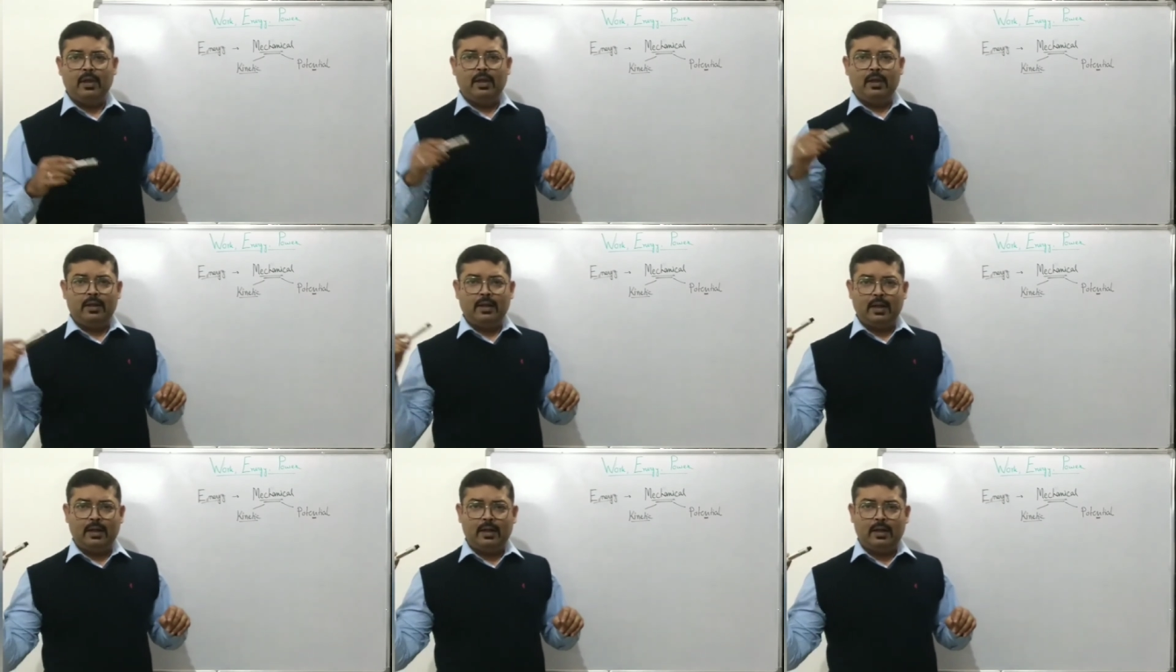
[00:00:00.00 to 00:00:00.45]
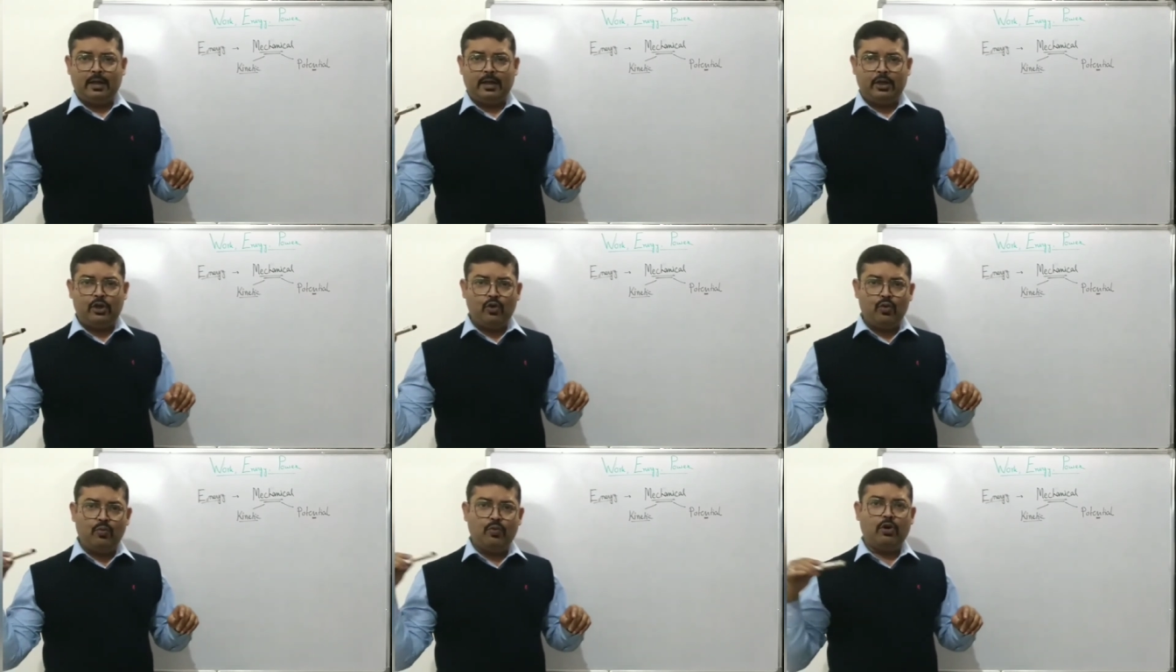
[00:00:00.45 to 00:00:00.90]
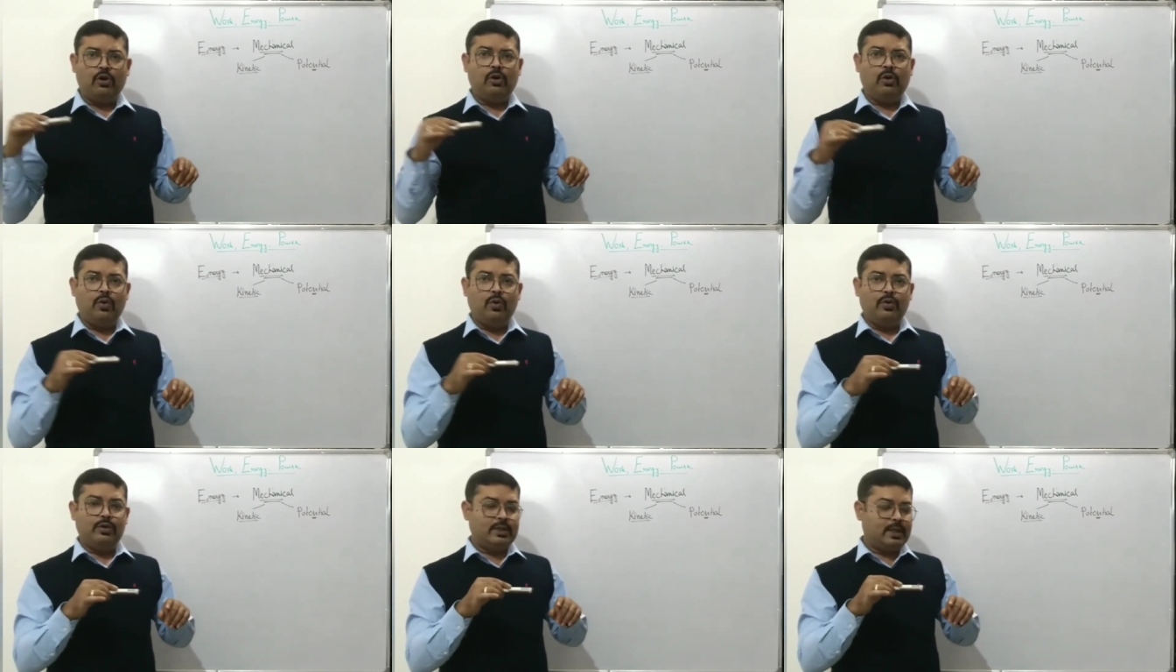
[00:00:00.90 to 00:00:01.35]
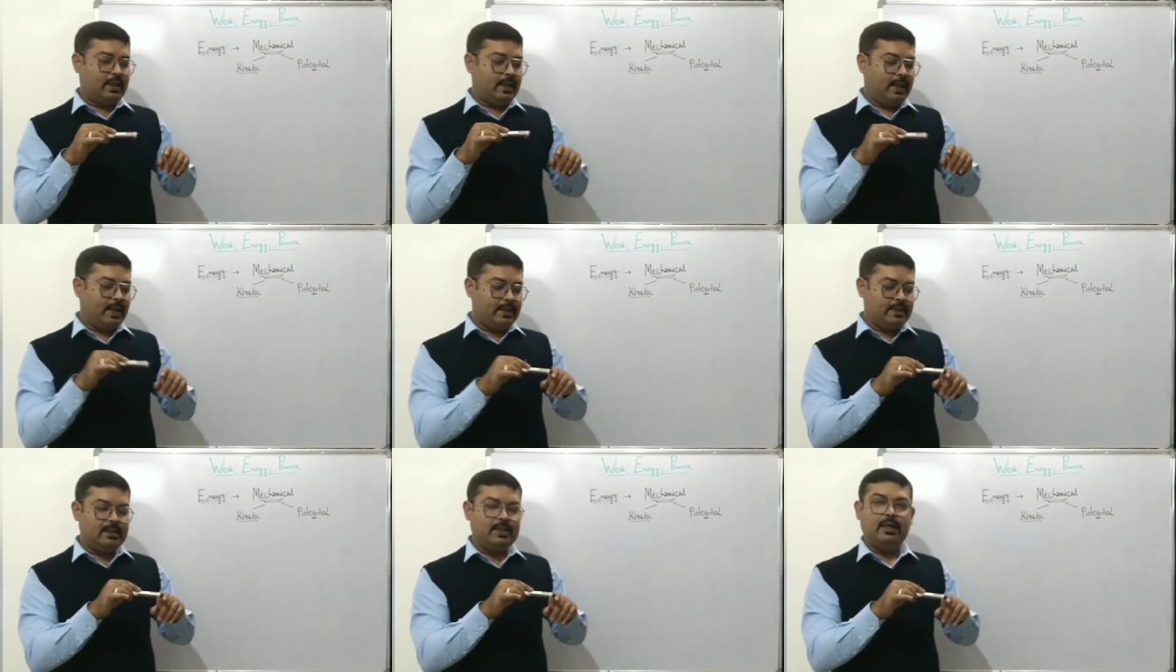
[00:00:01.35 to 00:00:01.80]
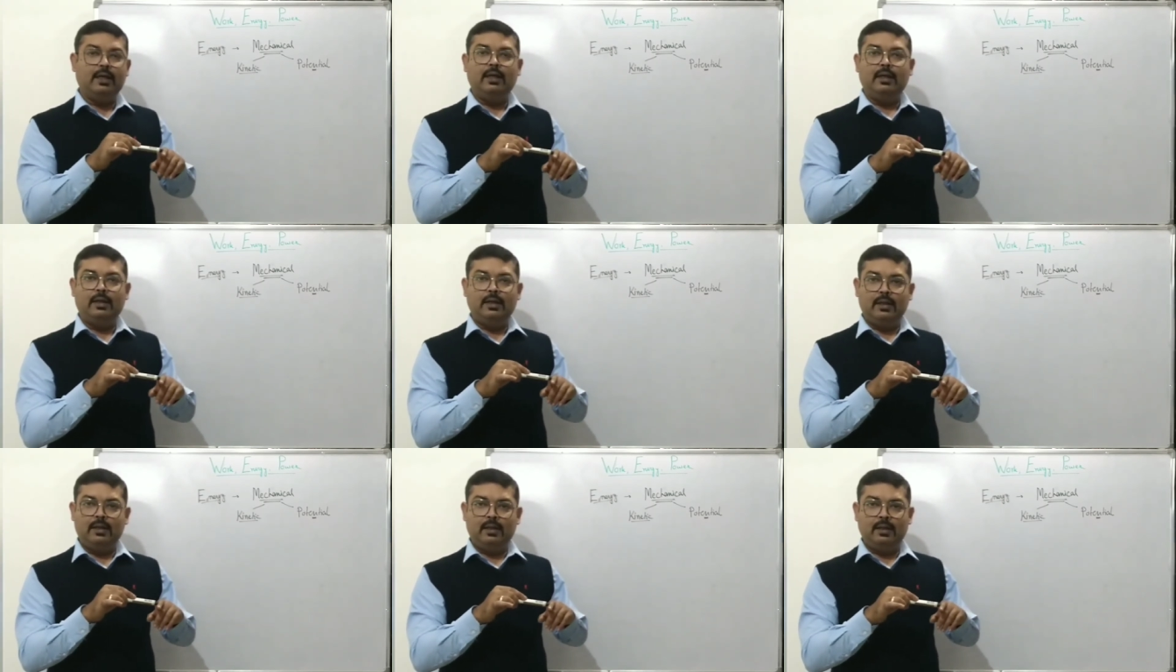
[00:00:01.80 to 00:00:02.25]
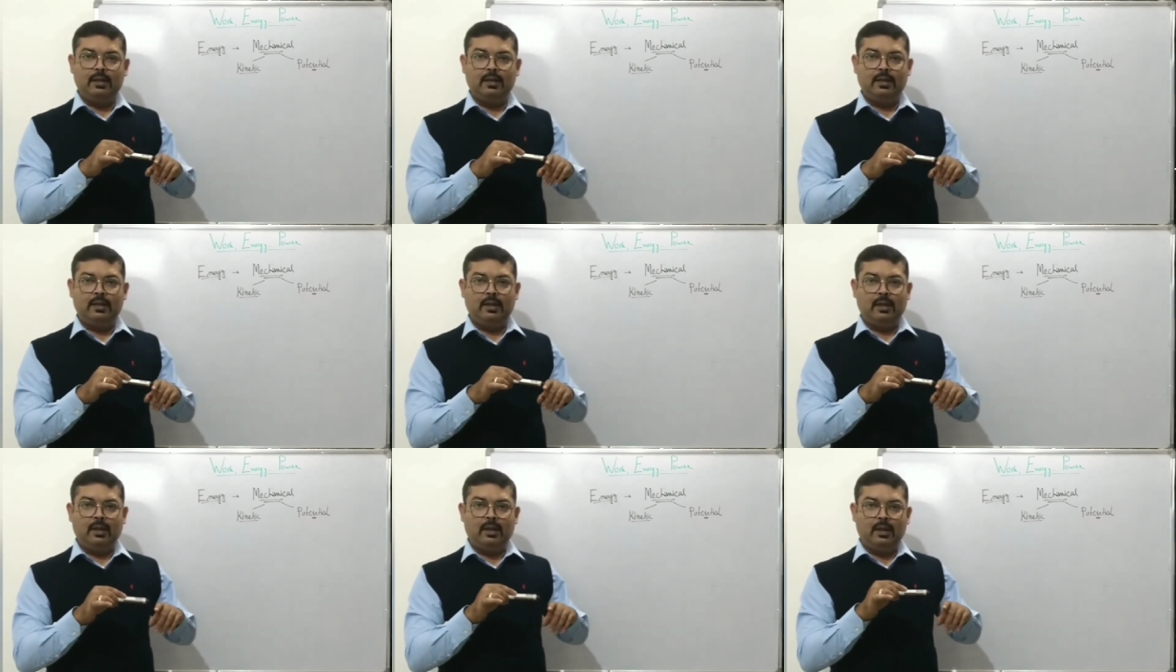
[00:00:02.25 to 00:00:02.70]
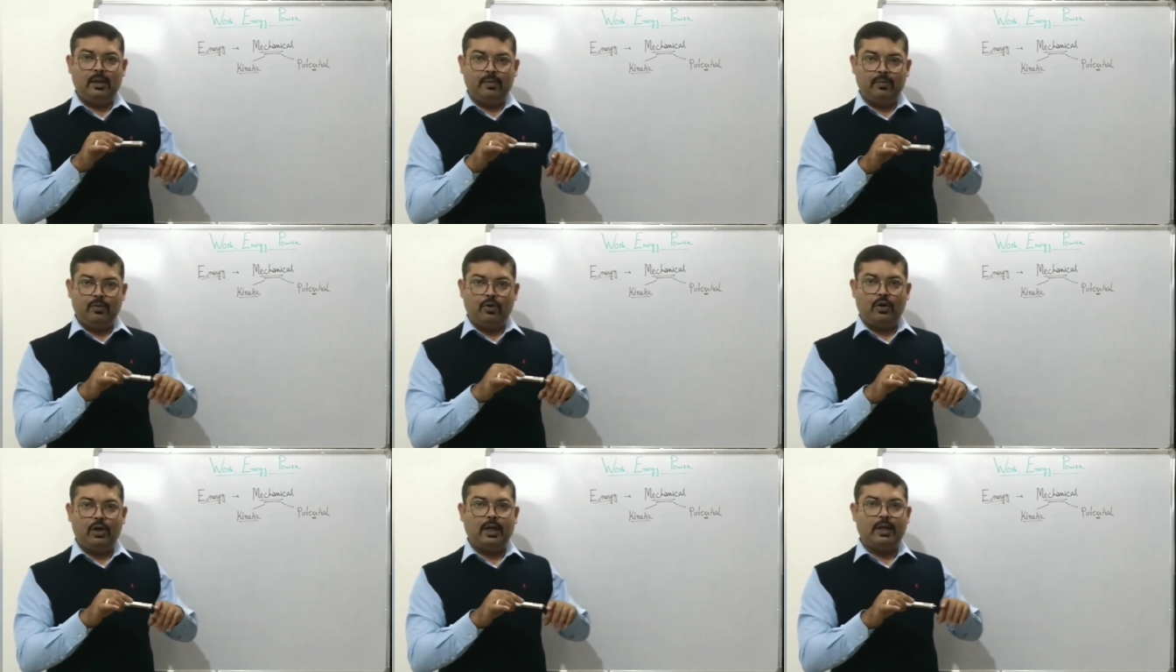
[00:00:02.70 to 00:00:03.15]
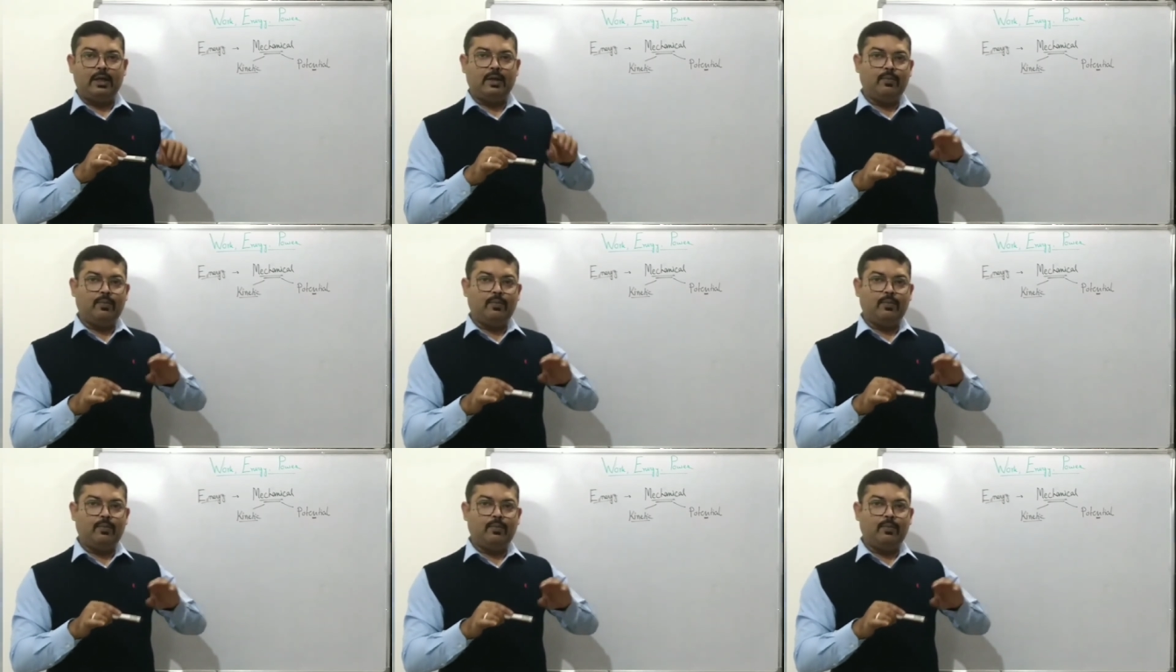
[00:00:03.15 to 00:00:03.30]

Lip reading: then the cue ball goes and hits the ball and the